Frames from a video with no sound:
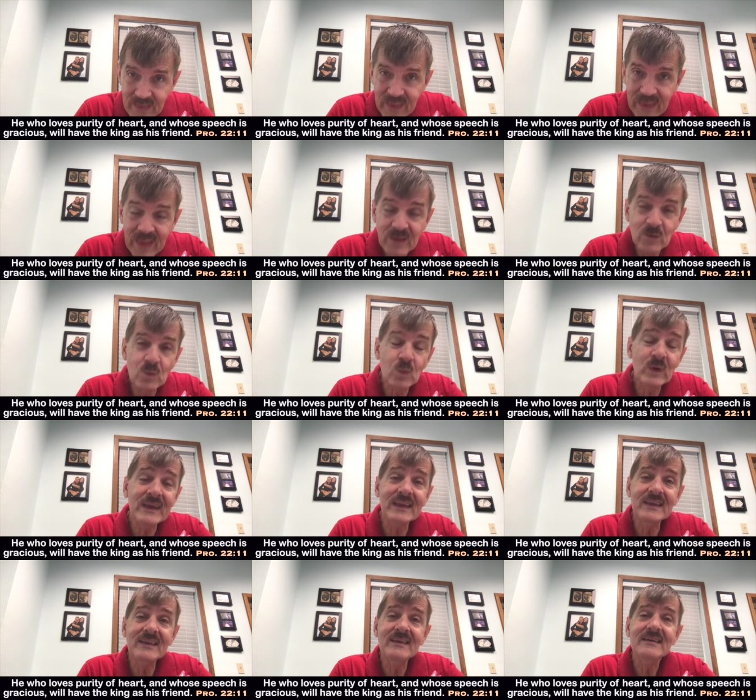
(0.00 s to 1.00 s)
And
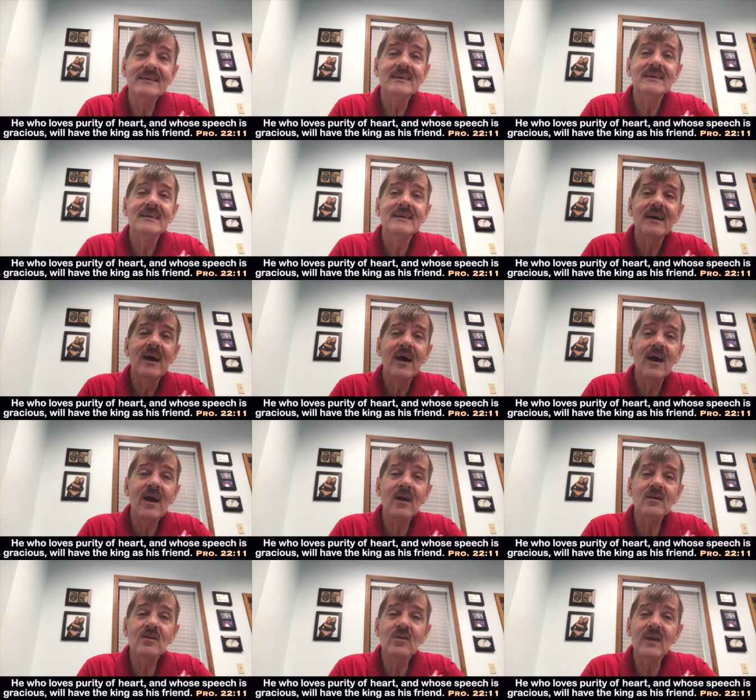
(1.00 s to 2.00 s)
we
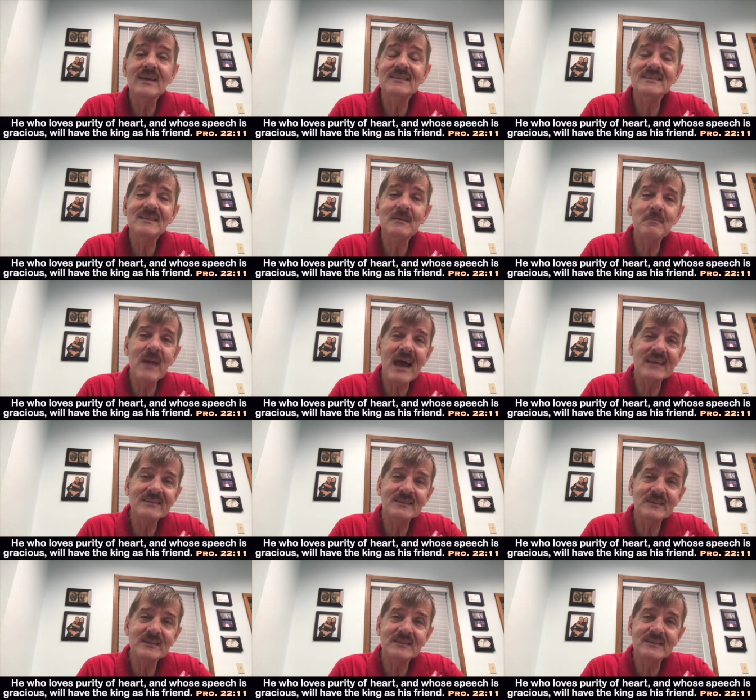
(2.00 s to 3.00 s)
are Christ's
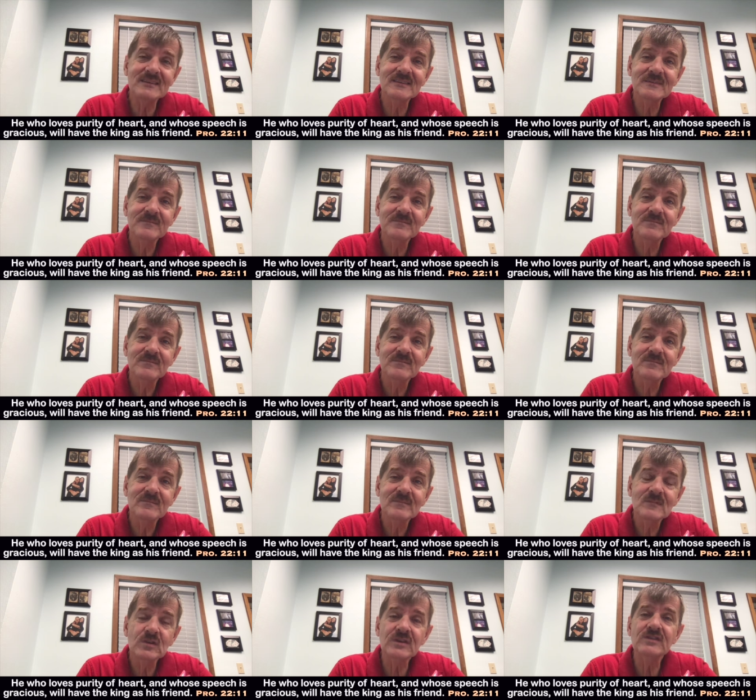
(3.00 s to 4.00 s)
ambassadors.
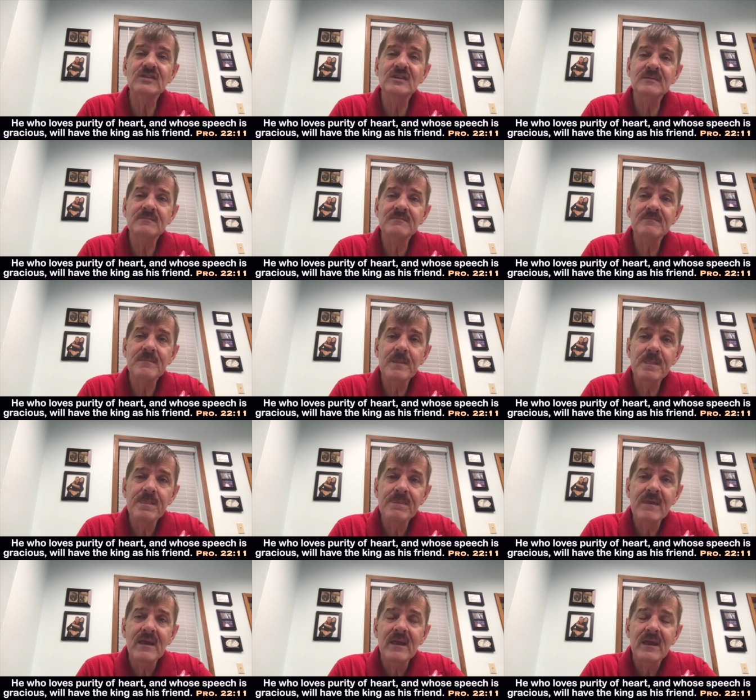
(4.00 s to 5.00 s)
Christian,
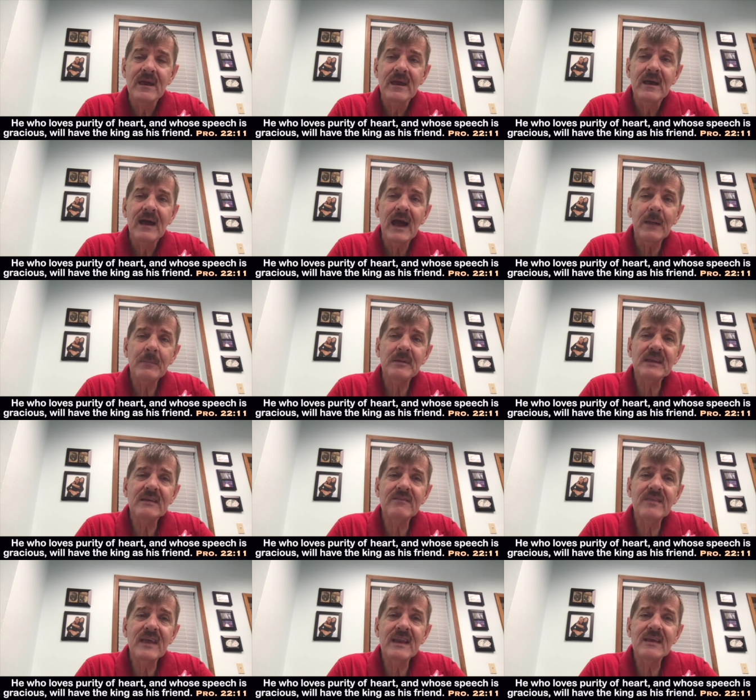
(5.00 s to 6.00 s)
I
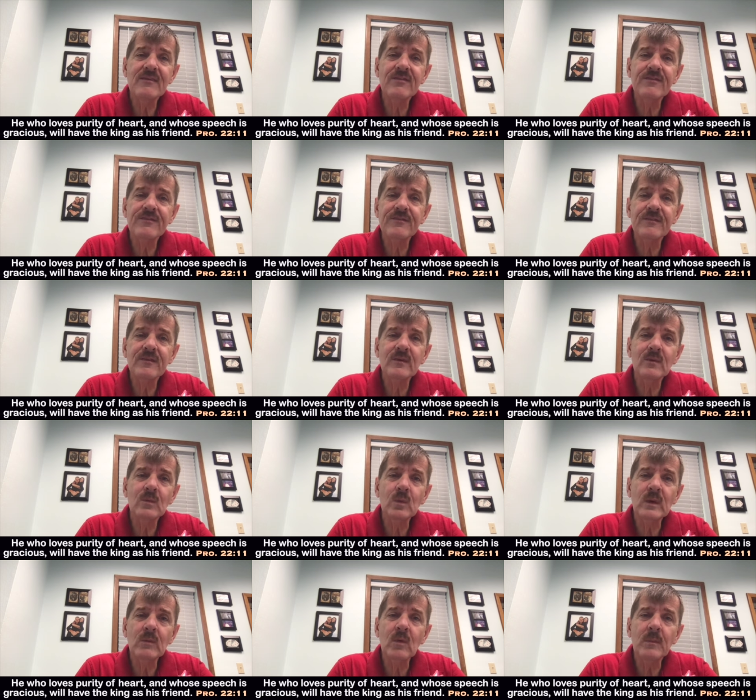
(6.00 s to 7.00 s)
believe that if
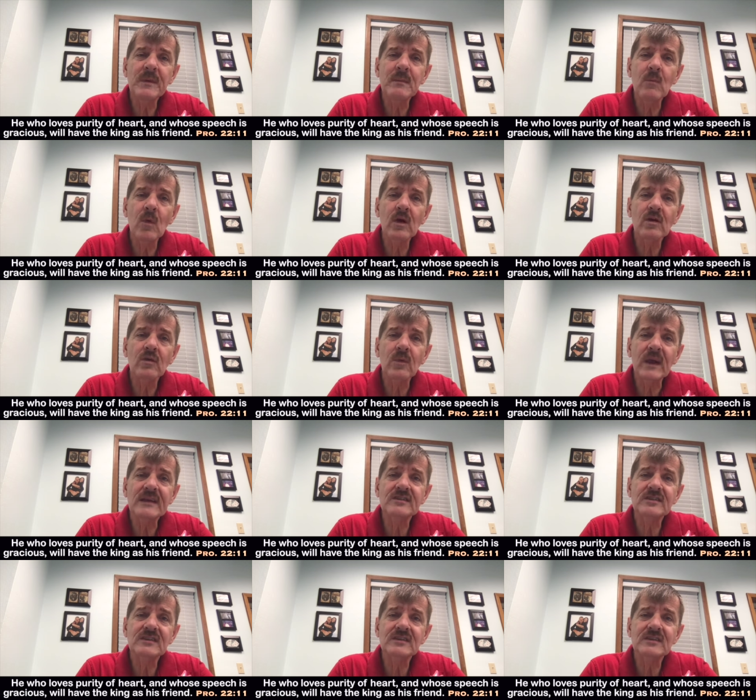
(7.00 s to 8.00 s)
we will be more
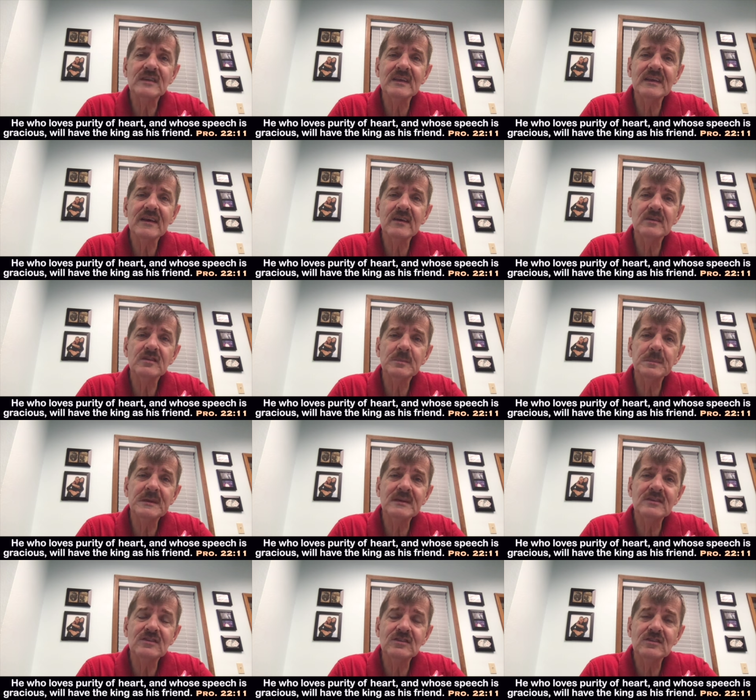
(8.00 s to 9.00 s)
gracious in our
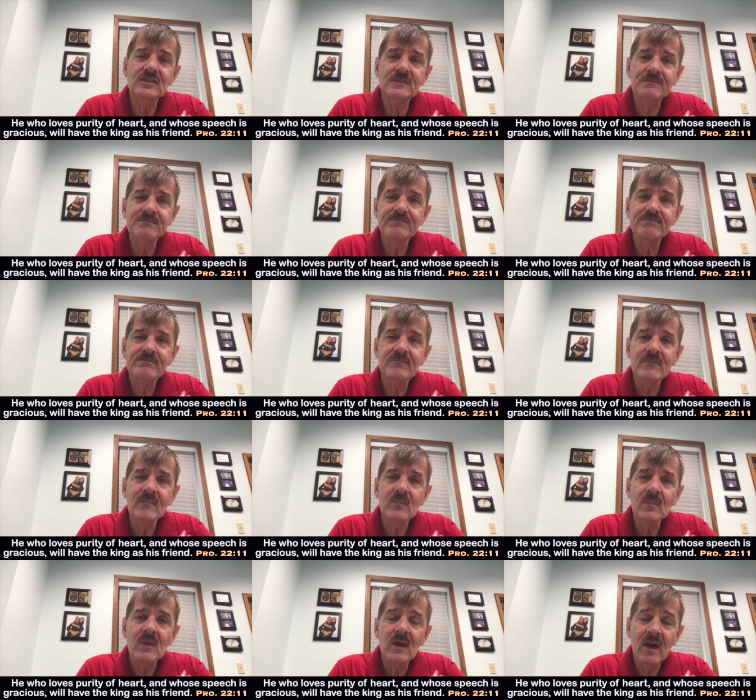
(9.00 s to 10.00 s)
speech,
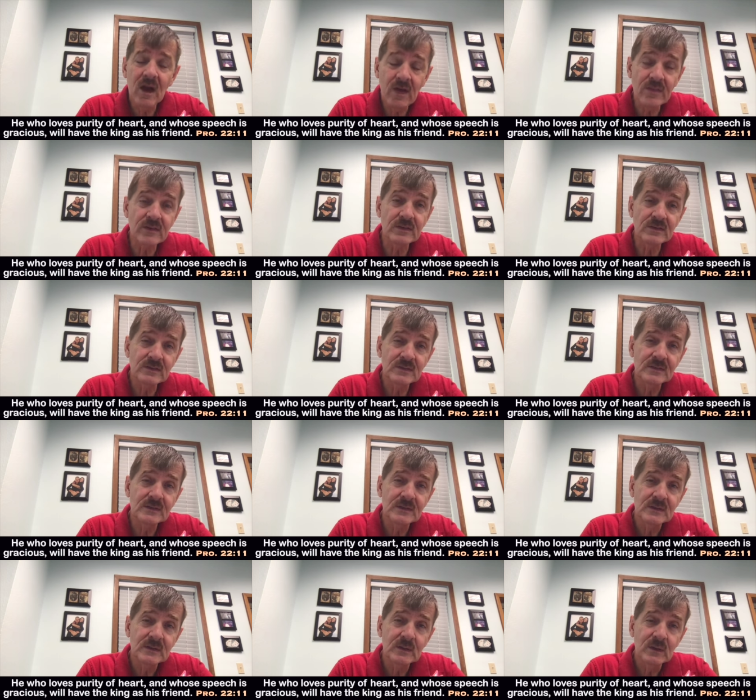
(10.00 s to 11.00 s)
others
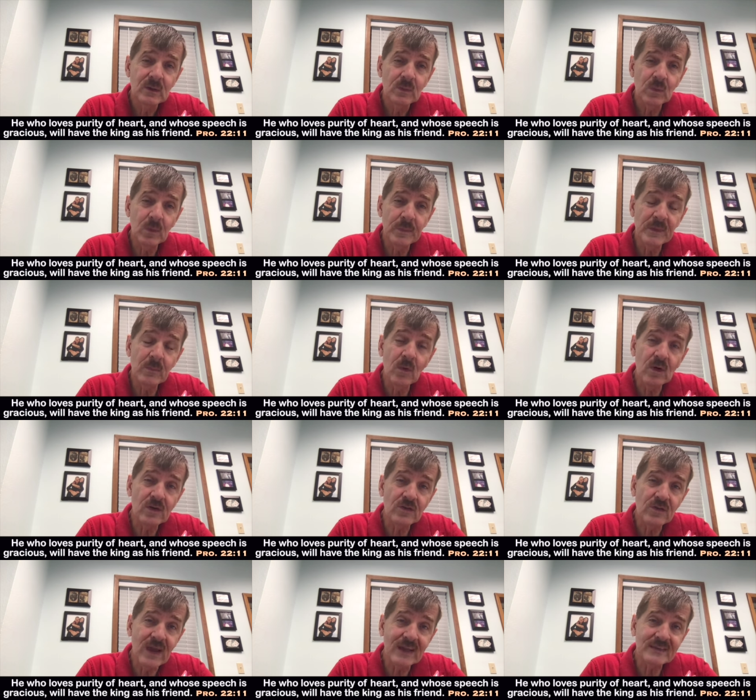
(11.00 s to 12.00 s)
will be more
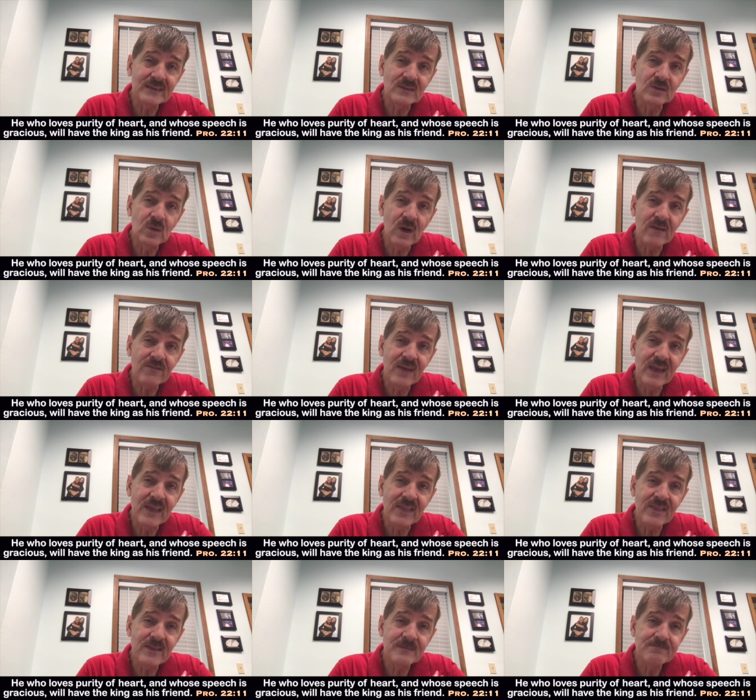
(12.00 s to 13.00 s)
attracted to our faith.